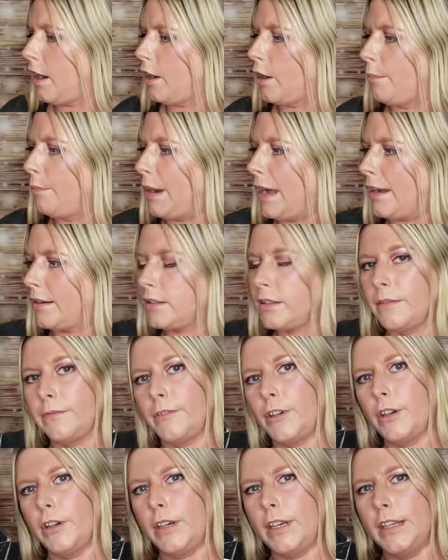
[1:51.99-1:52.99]
our box
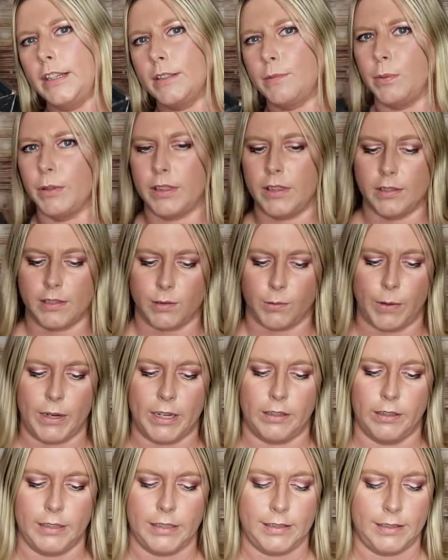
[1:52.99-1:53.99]
of goodies with the
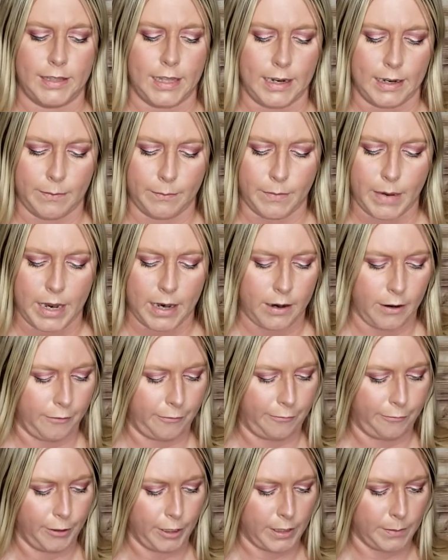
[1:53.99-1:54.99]
squigglies that make a
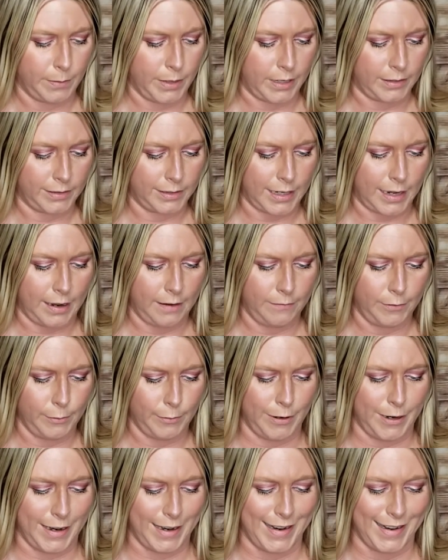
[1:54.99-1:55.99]
freaking mess
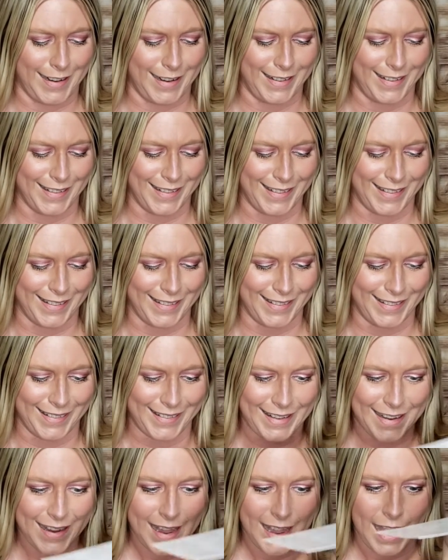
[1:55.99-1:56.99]
everywhere.
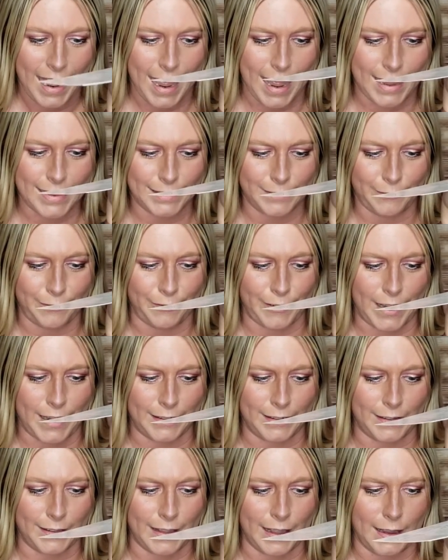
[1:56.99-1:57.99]
I
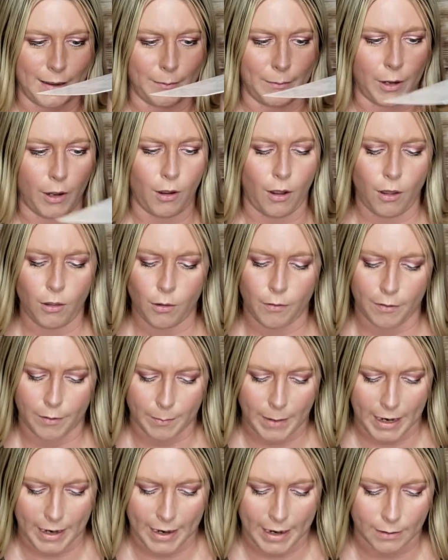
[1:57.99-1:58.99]
find them all over
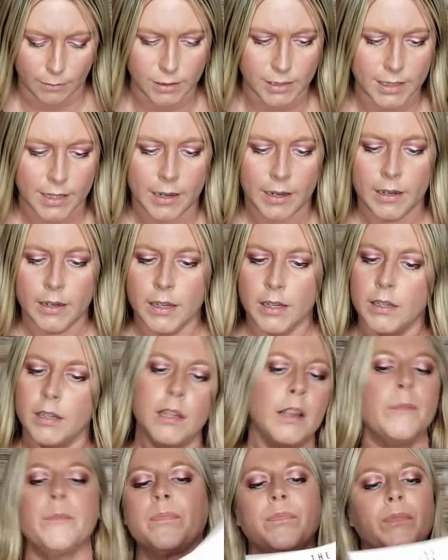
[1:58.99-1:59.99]
my house.
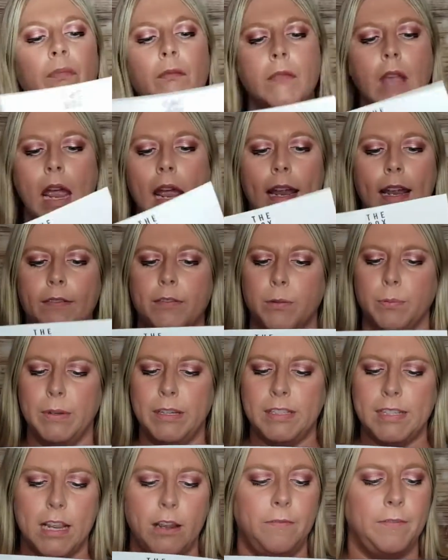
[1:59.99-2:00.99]
And the
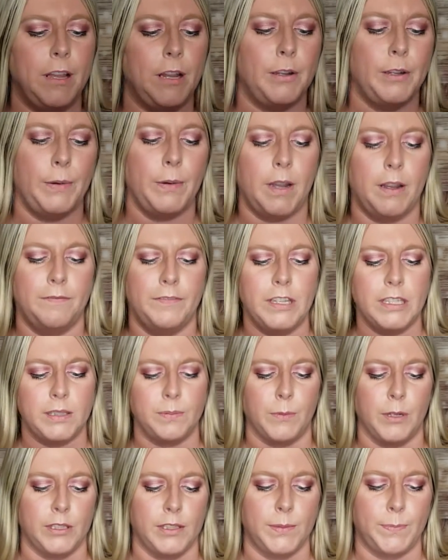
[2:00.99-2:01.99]
retail value of this
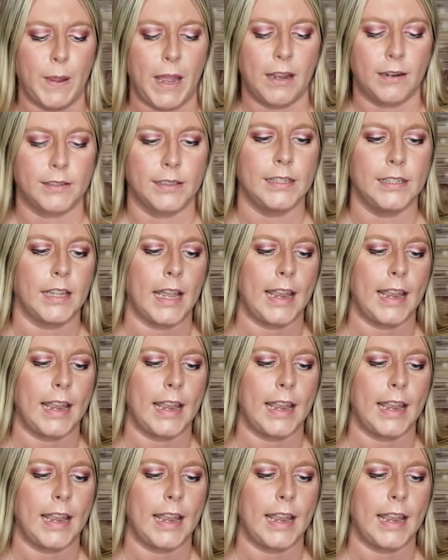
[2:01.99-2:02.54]
month's box is